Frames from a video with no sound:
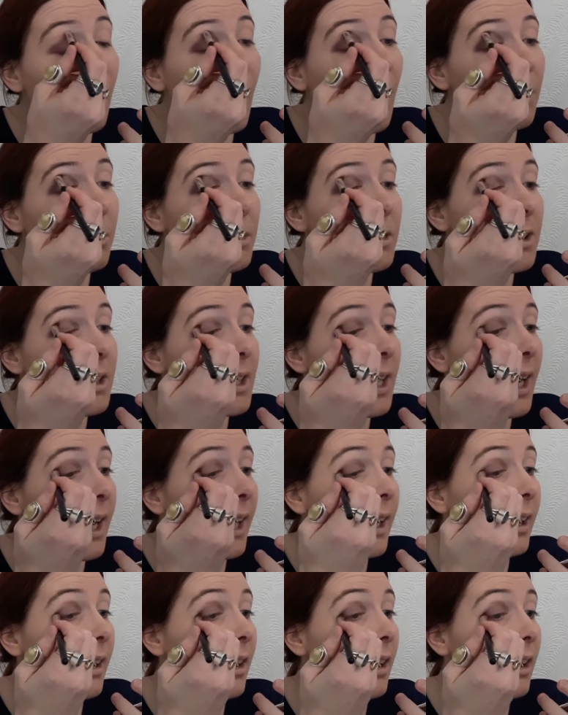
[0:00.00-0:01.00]
I would
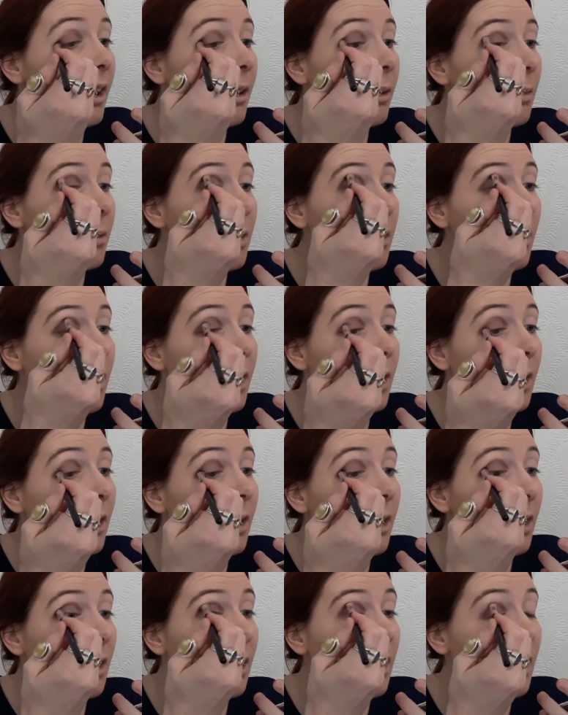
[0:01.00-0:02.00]
say, you know, you
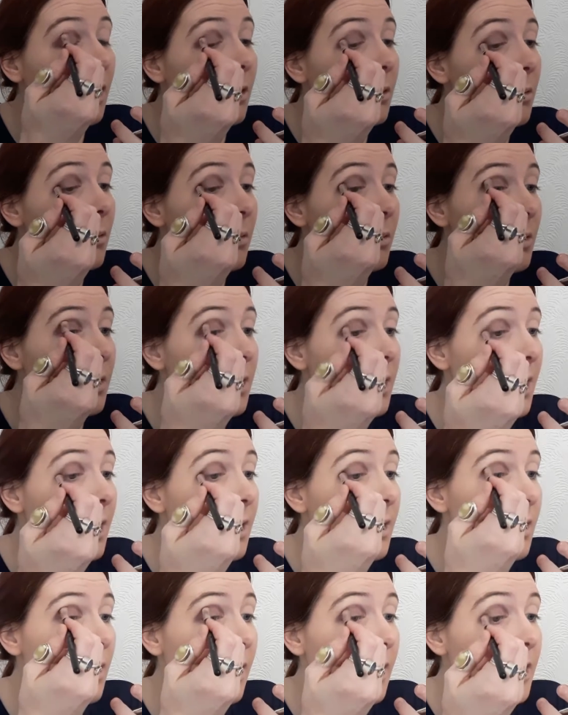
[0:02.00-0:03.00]
can use
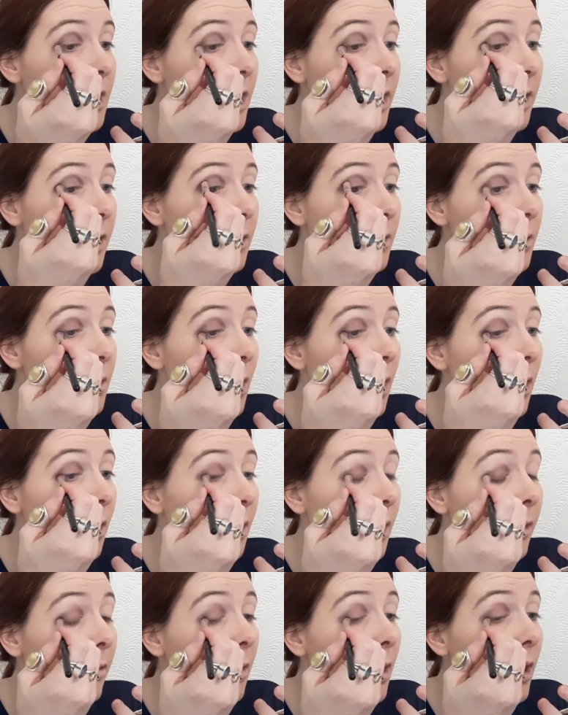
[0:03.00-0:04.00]
these eyeshadows on
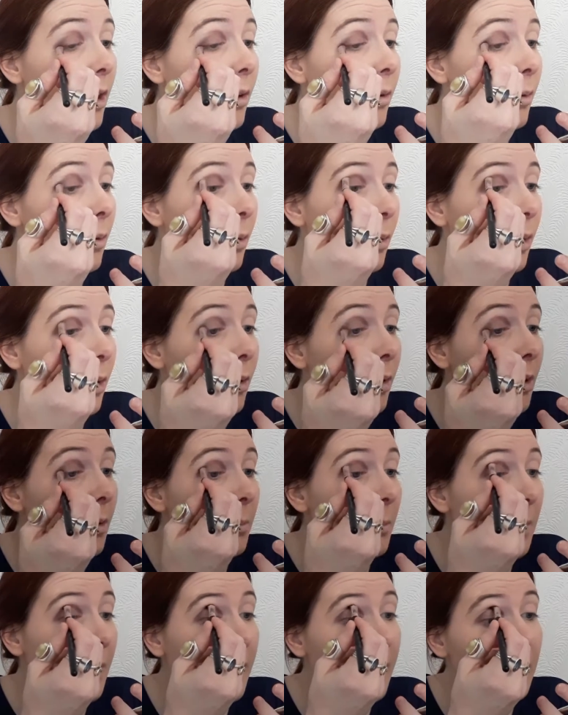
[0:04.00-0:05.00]
their own or you
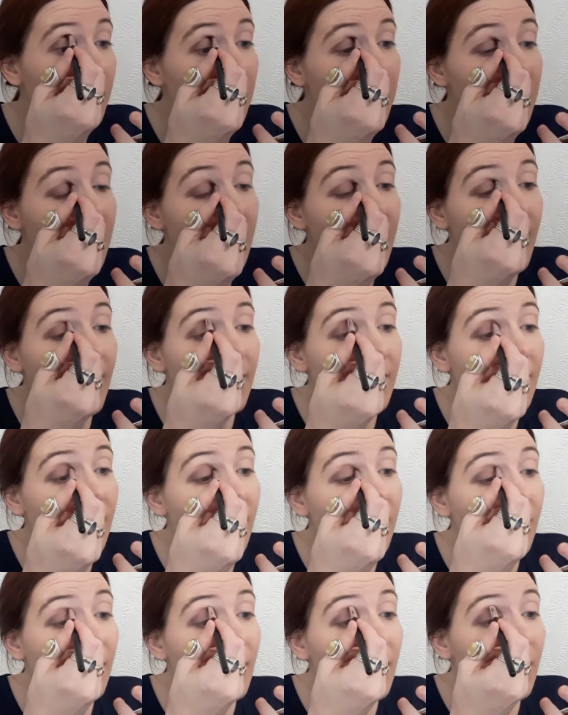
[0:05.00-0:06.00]
can blend them
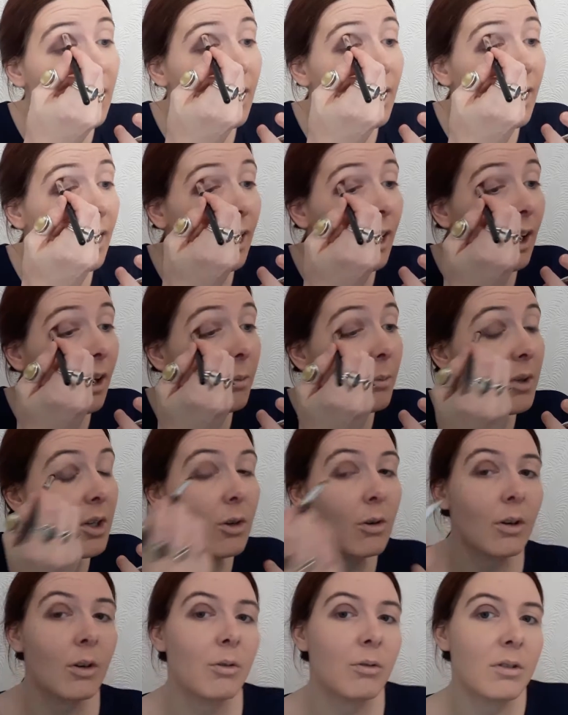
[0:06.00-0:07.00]
together.
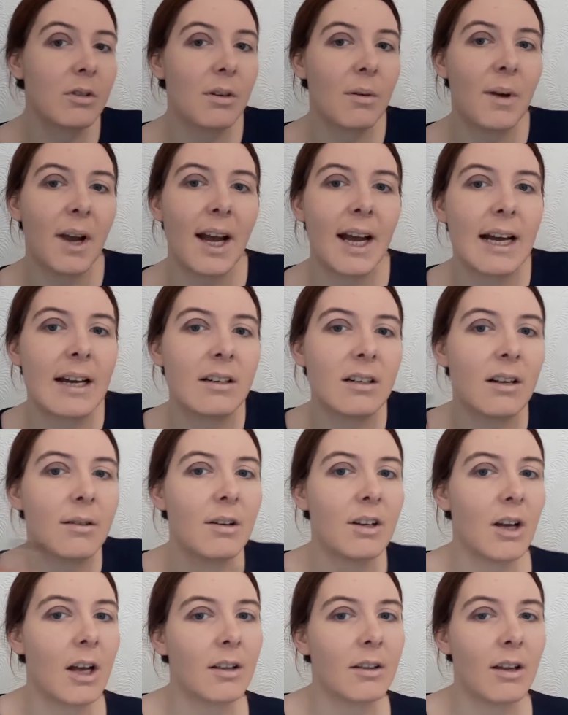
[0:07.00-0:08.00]
You can also add
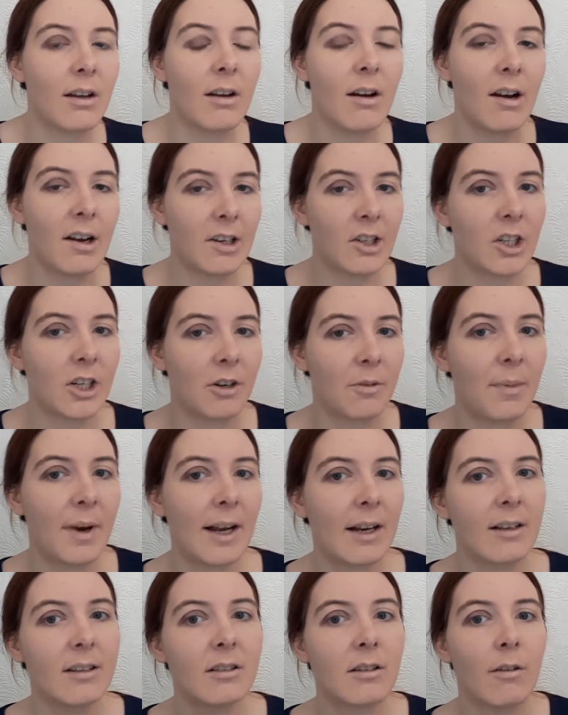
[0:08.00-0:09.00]
other eyeshadow
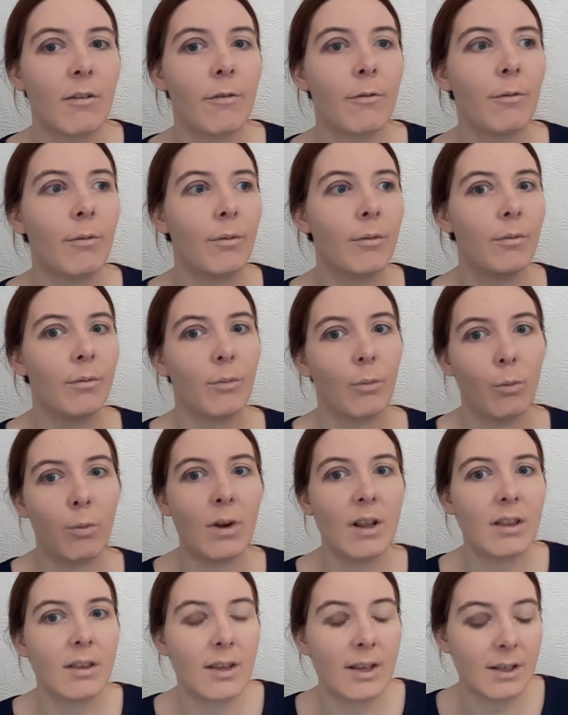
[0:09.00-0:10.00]
palettes
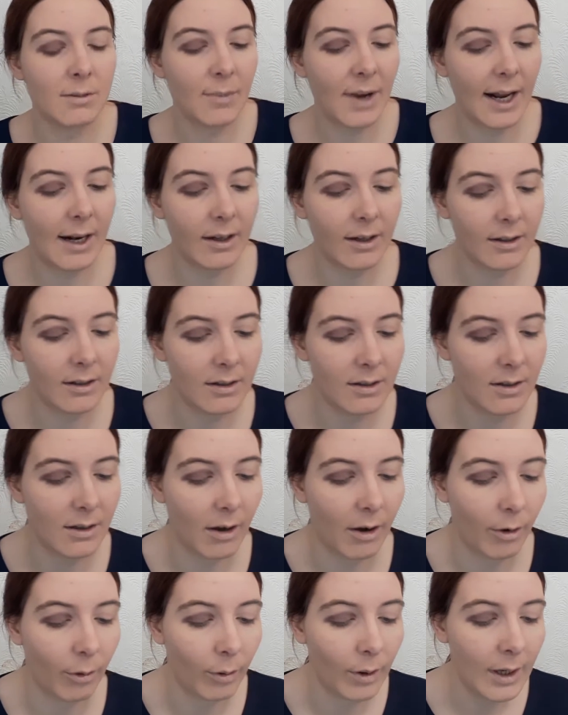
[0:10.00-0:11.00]
with this palette.
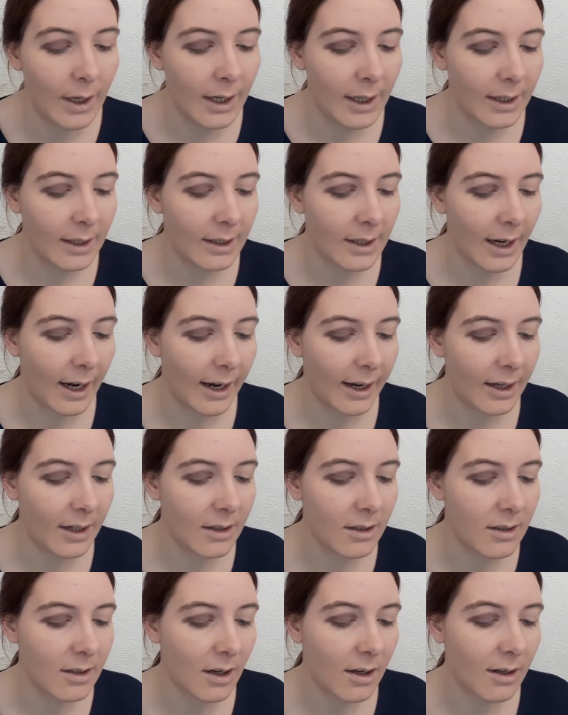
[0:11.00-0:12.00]
So yeah,
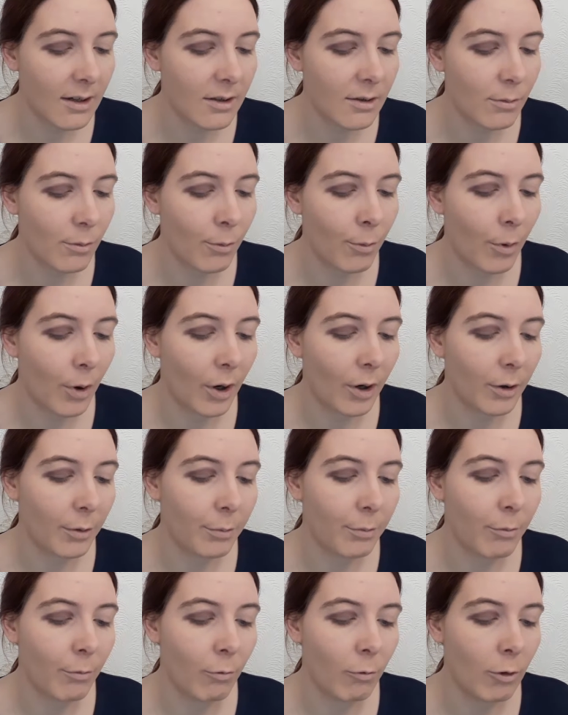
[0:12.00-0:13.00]
it does work
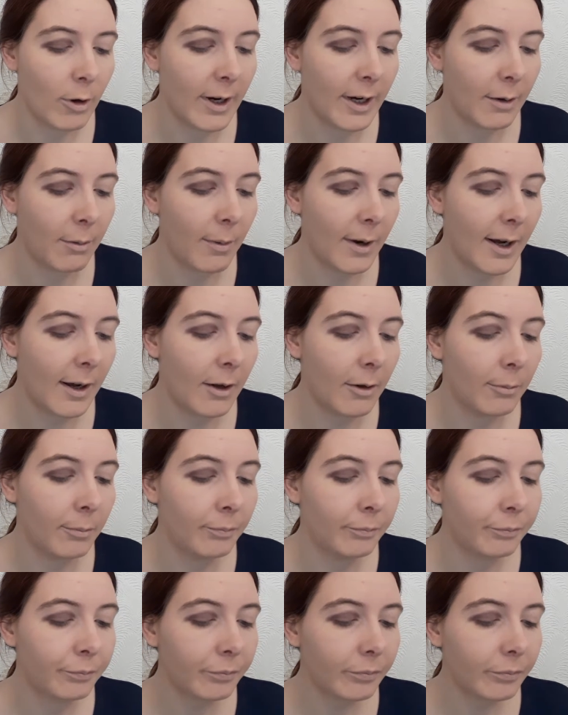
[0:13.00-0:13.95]
really well.